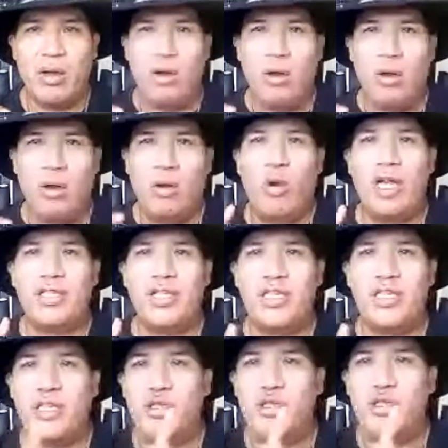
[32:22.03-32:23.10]
what
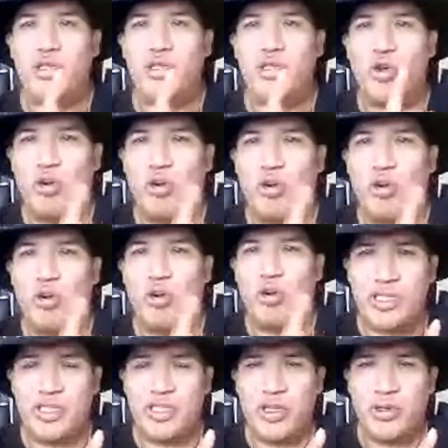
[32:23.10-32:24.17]
does a normal
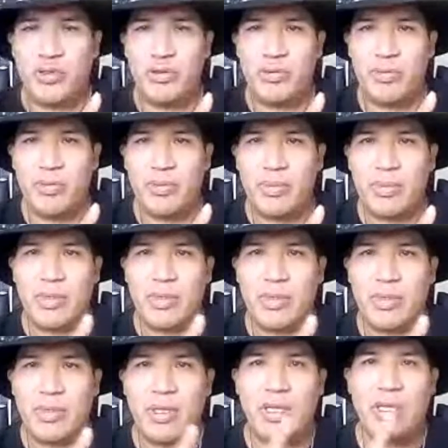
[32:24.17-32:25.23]
person do
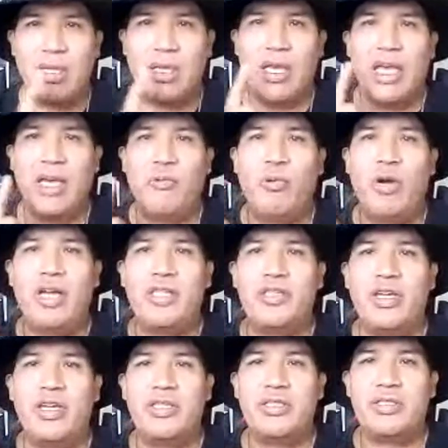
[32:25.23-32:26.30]
and what
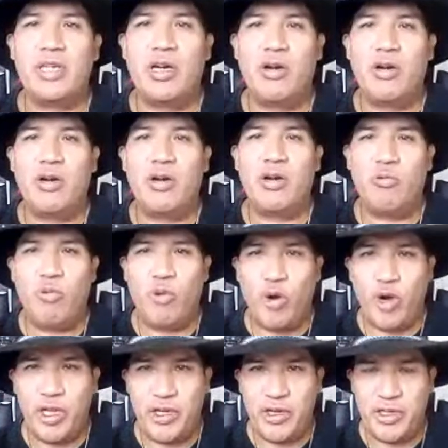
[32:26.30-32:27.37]
does a
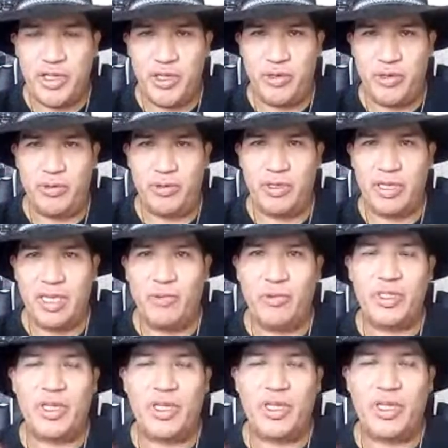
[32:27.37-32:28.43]
warrior do? And
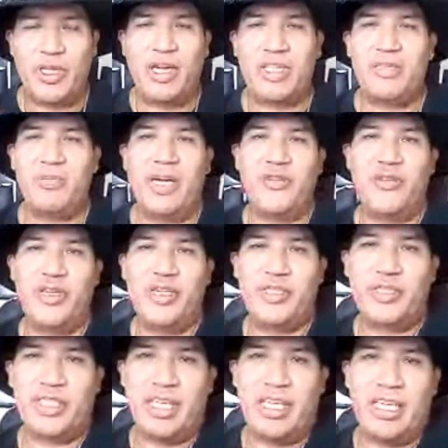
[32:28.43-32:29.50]
we talked about
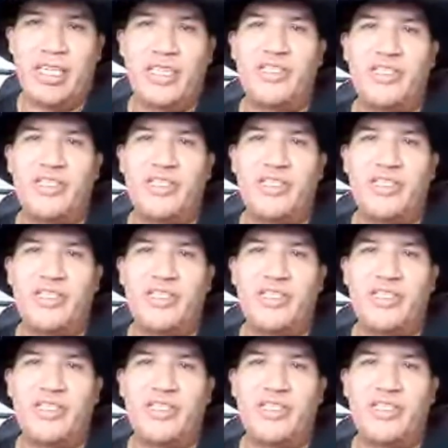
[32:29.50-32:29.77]
this in a